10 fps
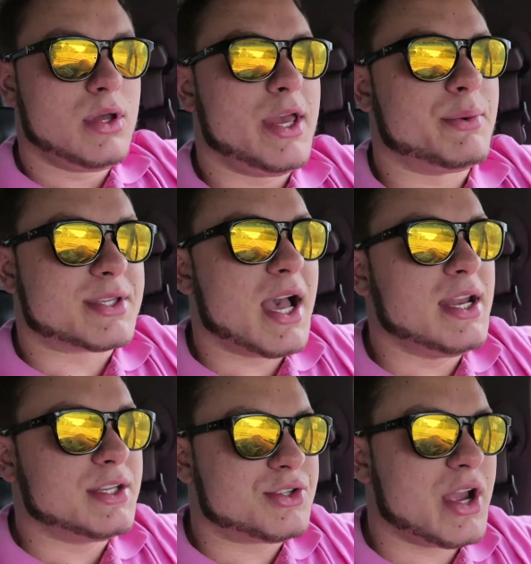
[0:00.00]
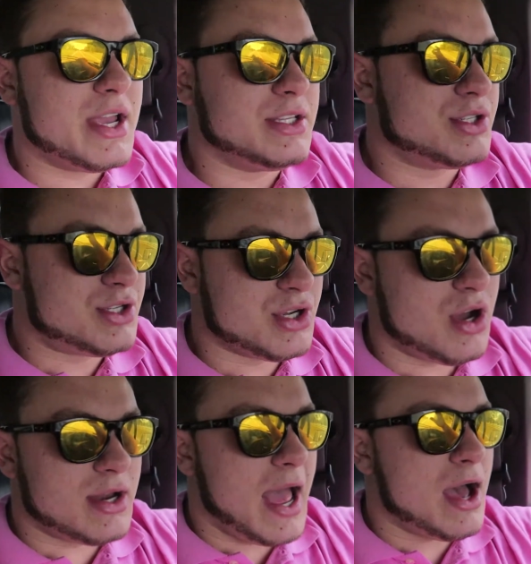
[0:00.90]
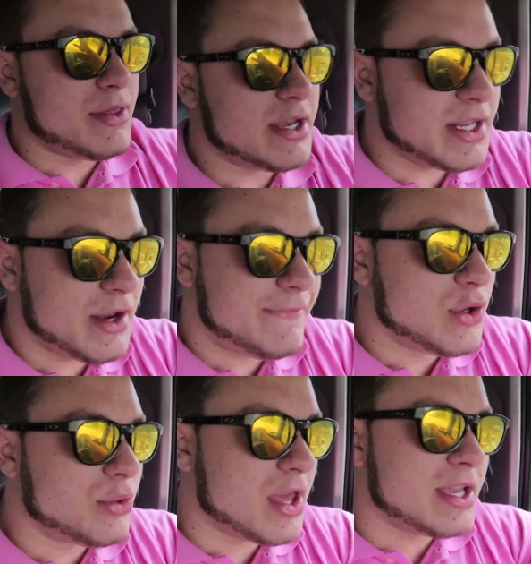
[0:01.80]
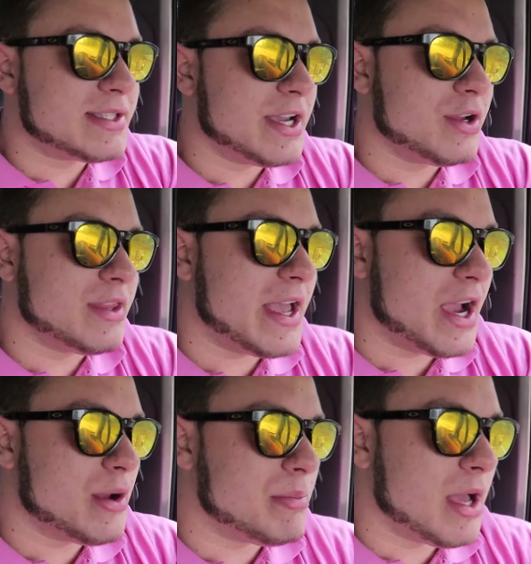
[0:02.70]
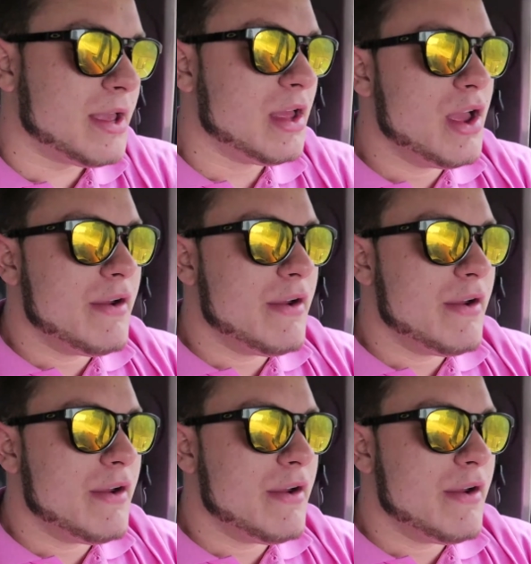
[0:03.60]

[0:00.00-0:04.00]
It was kind of strange on how they did a few things here and there, but